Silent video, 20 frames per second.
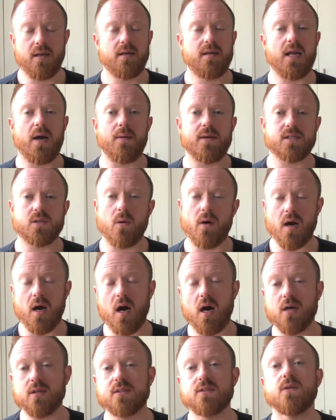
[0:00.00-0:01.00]
Now, it's quite
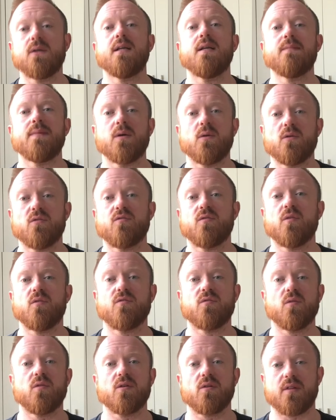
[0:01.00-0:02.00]
hard to eliminate all
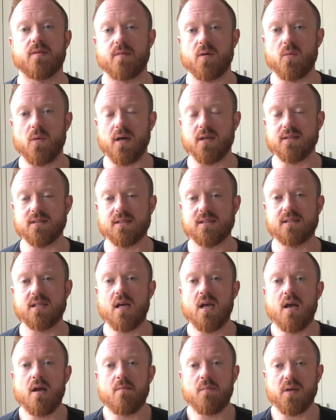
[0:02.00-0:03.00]
4 of them at once,
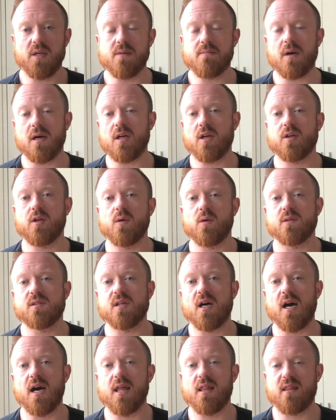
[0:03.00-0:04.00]
but you might look at your
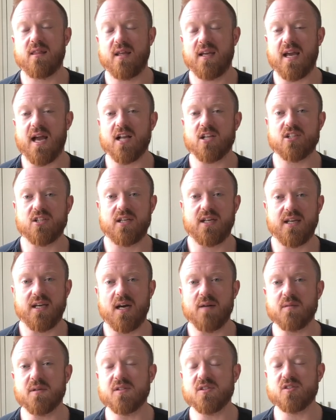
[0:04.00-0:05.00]
diet and think, actually,
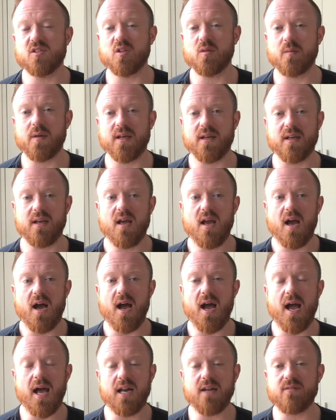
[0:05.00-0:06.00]
I'm consuming a
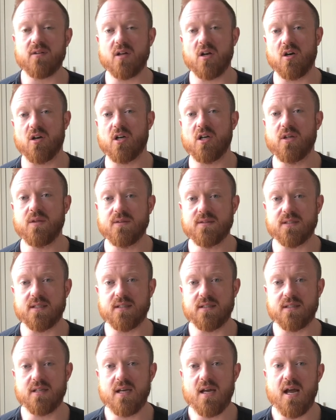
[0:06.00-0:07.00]
hell of a lot of gluten,